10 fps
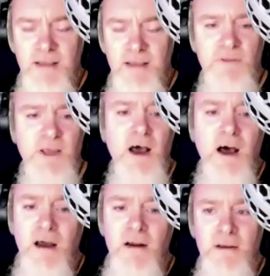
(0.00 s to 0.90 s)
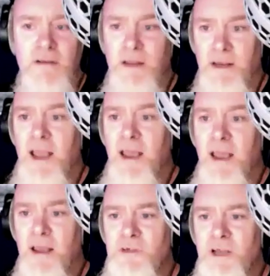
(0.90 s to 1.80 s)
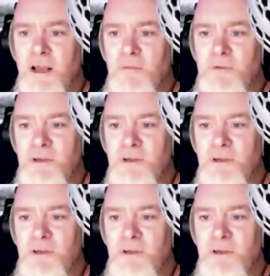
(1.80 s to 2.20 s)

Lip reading: If they are, then yeah, of course it helps.